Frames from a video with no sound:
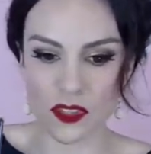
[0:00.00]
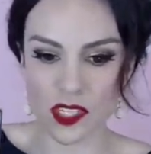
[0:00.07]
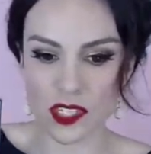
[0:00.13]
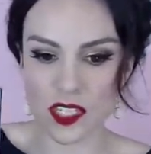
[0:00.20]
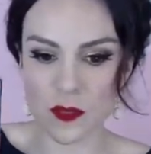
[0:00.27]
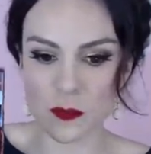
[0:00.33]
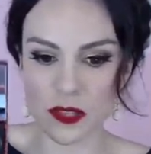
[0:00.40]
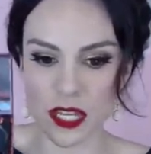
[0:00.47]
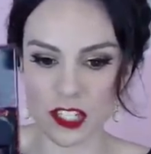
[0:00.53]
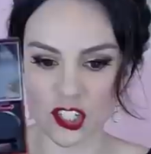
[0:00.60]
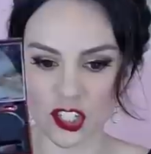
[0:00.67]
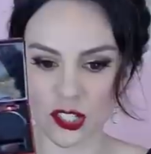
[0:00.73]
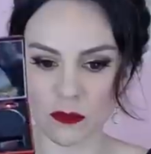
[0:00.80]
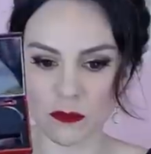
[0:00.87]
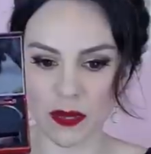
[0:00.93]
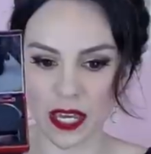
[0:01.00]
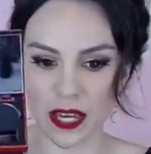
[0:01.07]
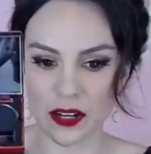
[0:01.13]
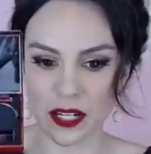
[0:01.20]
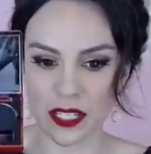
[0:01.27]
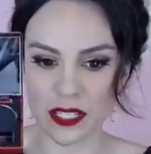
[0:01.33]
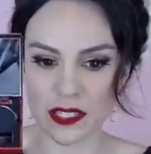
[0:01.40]
This is Blushing
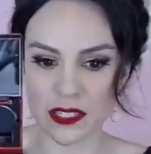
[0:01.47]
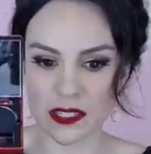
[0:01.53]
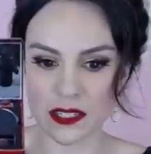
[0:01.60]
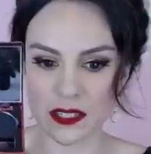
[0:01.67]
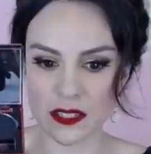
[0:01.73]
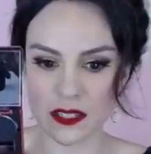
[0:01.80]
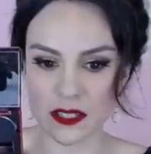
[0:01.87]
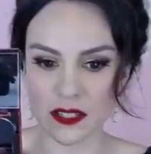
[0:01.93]
Berries.